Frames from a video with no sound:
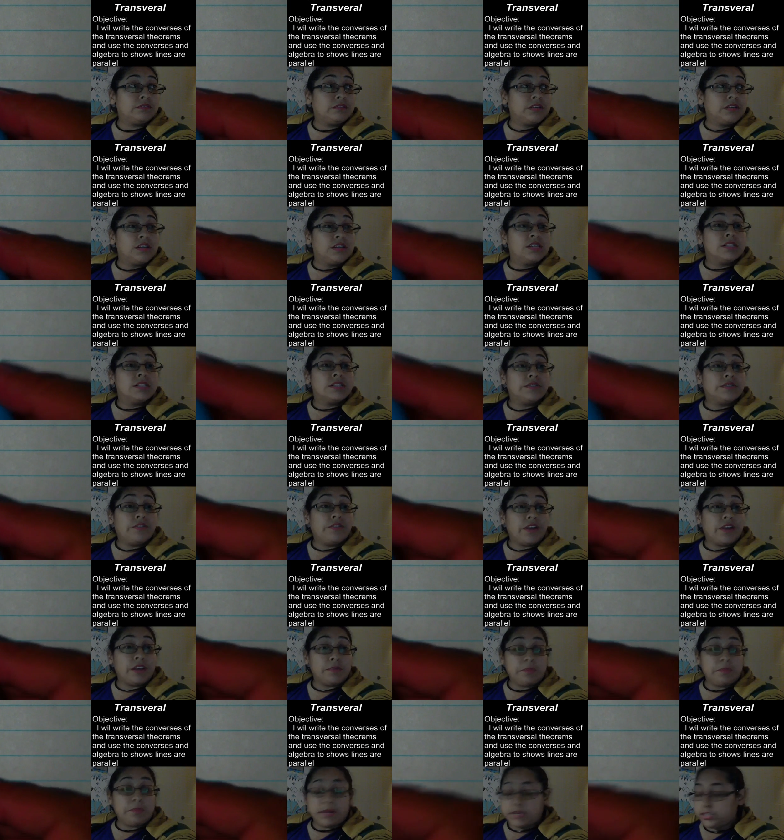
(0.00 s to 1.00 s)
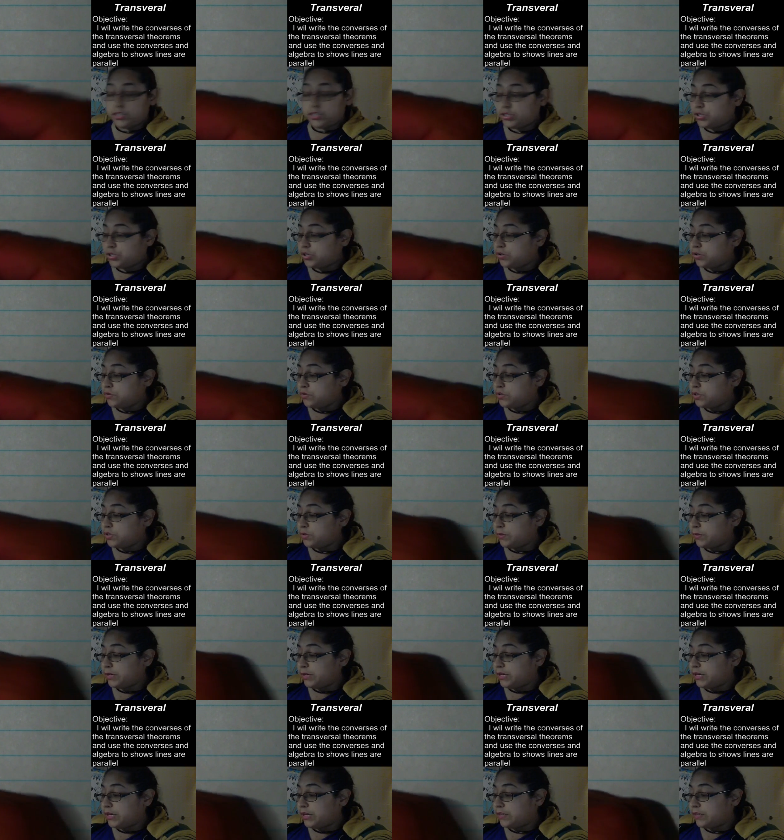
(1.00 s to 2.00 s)
Divide by 2 so we can
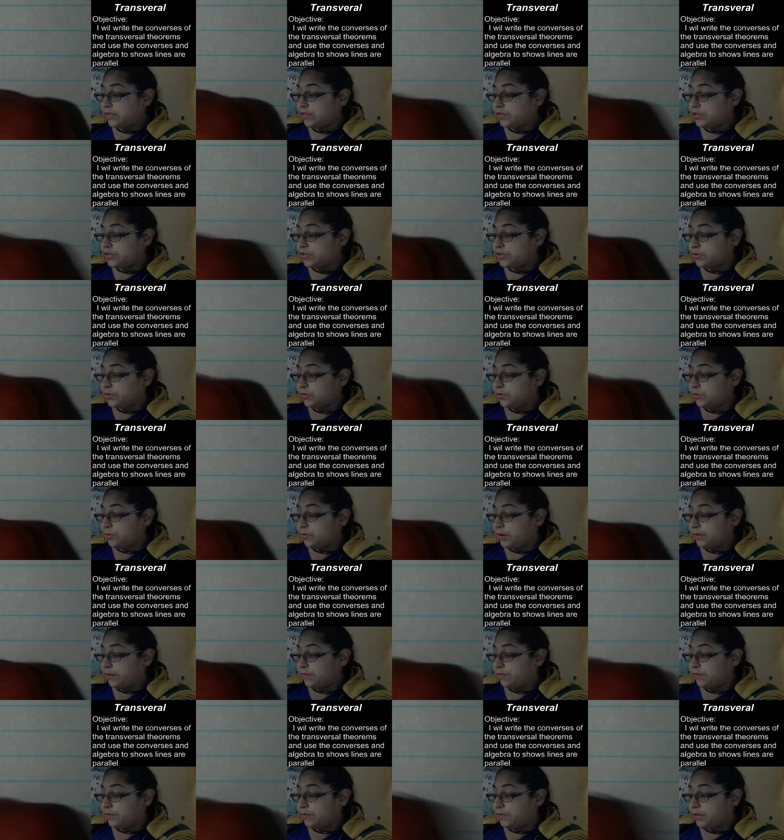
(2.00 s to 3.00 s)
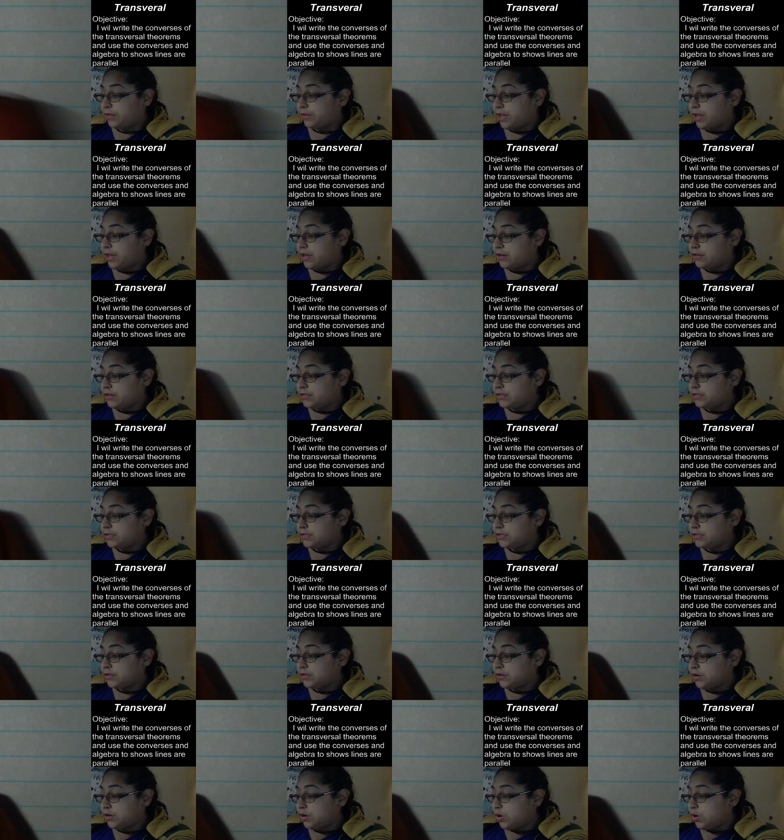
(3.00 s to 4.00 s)
get the 2 away from the x.
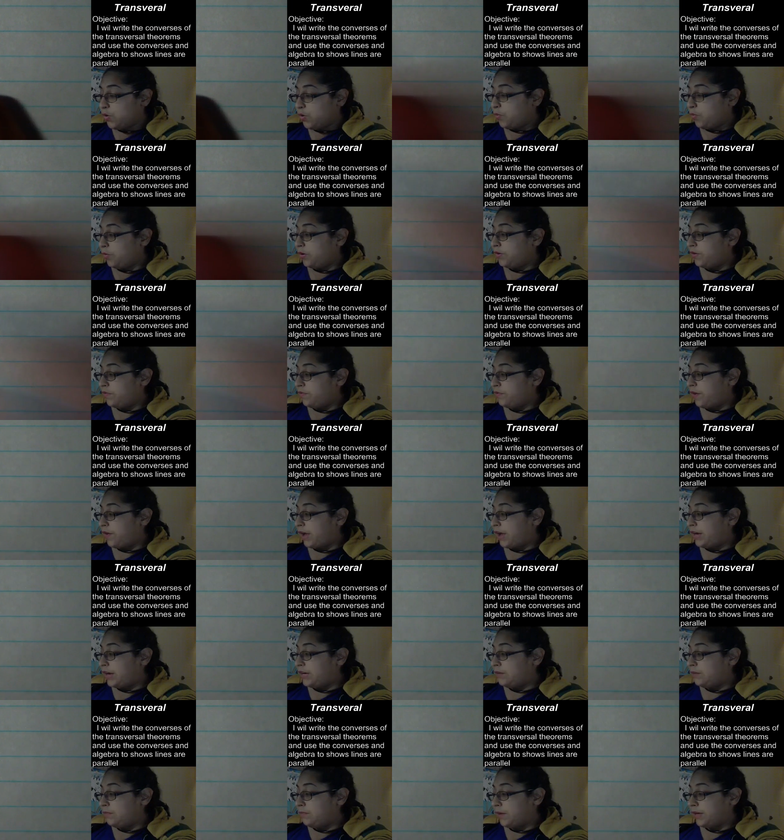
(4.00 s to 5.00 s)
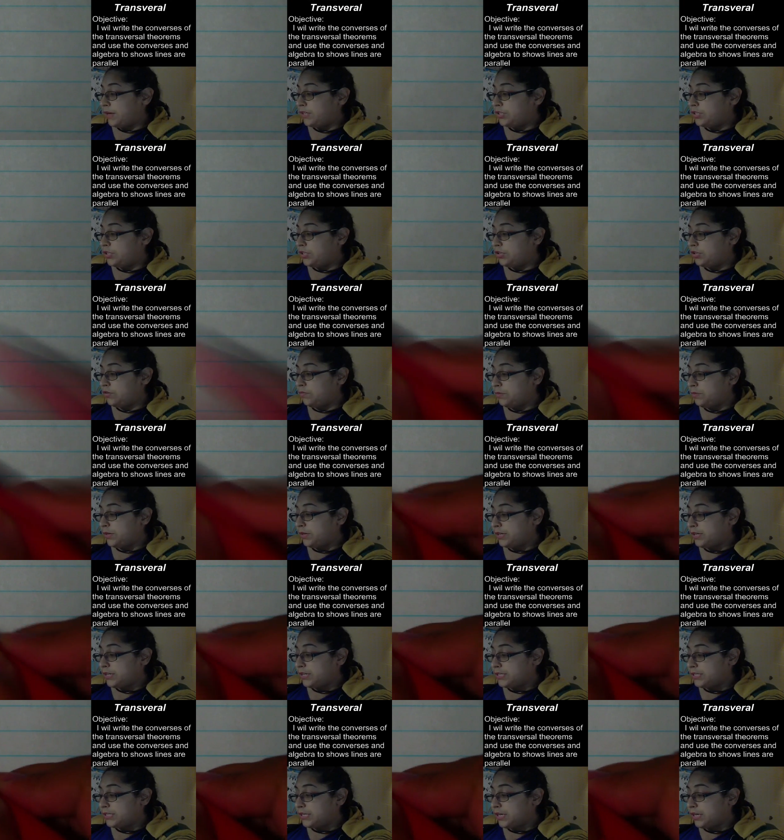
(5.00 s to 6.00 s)
We're dividing by 2 because
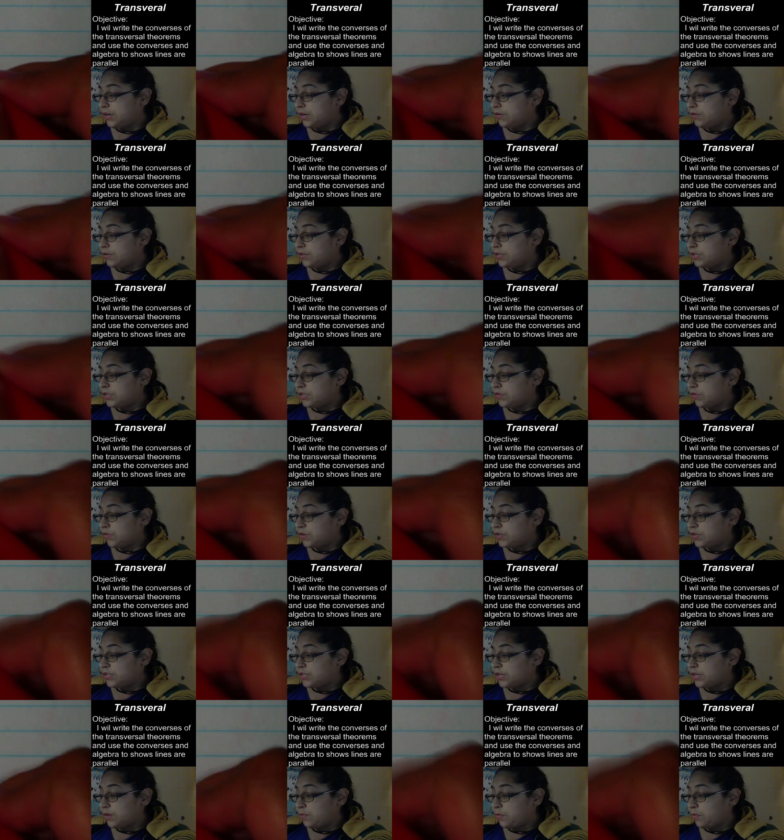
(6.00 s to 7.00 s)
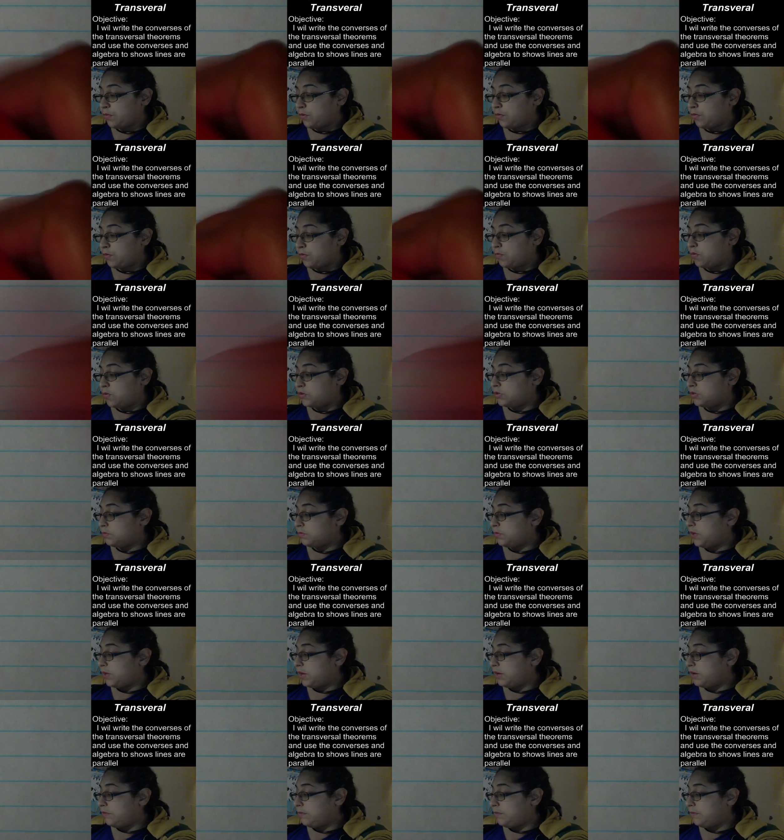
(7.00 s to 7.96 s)
here in this first step we were multiplying by